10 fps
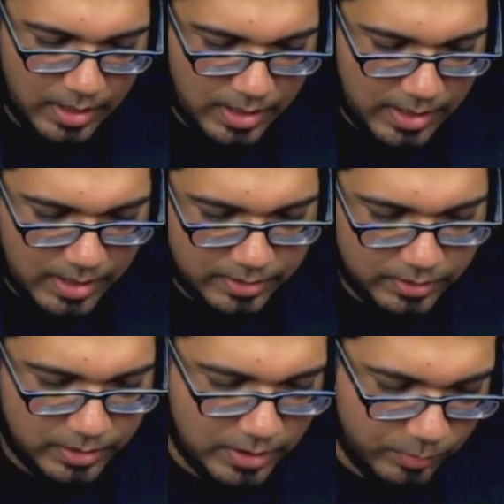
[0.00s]
And
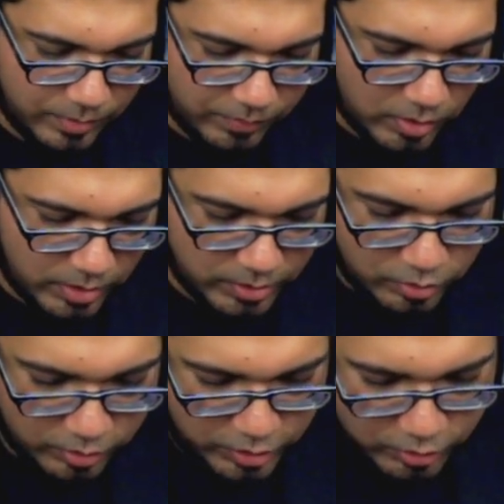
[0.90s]
here we've got
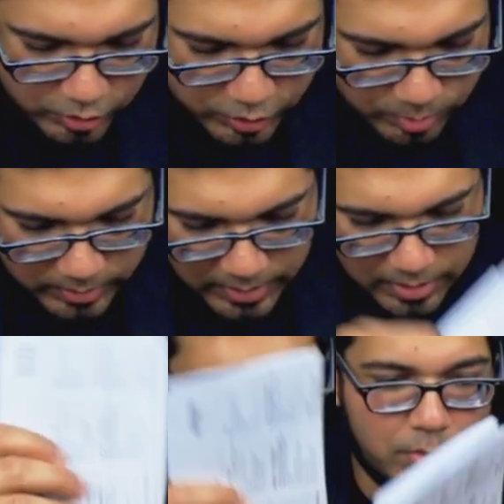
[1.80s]
your usual kind
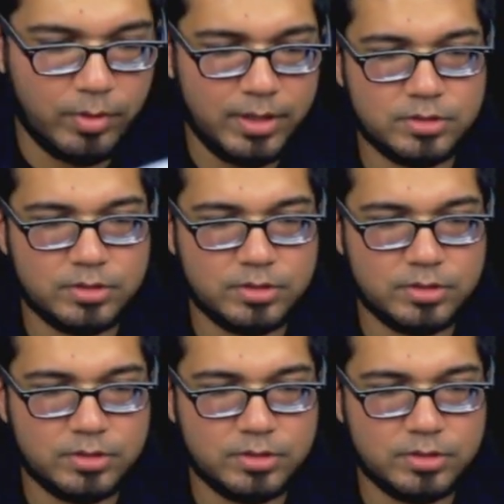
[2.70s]
of paperwork.